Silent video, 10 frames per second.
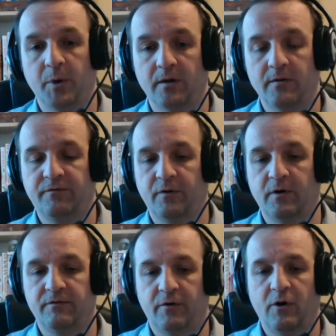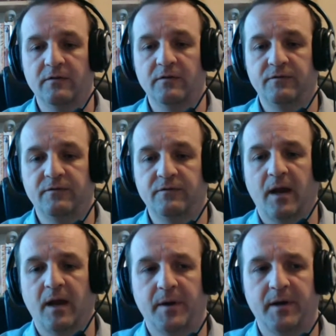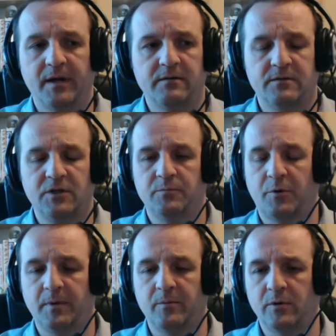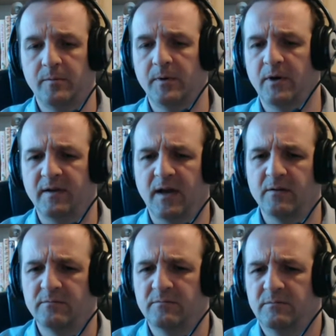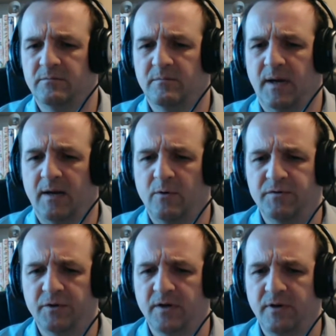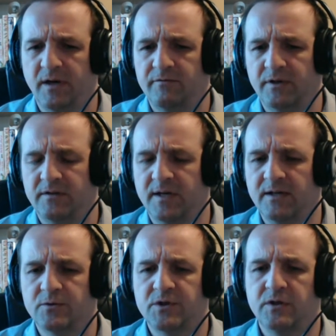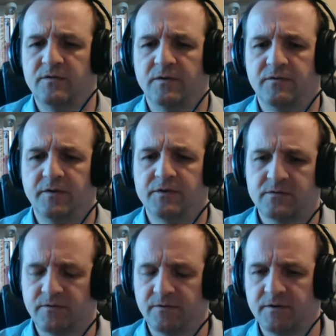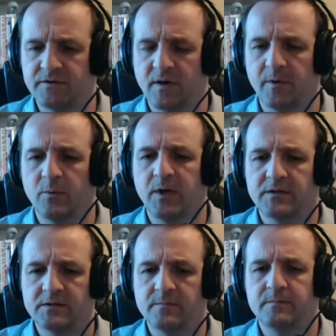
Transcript: But for a high volume campaign, you'd probably want to be looking at how often, every day or two for the first couple of weeks.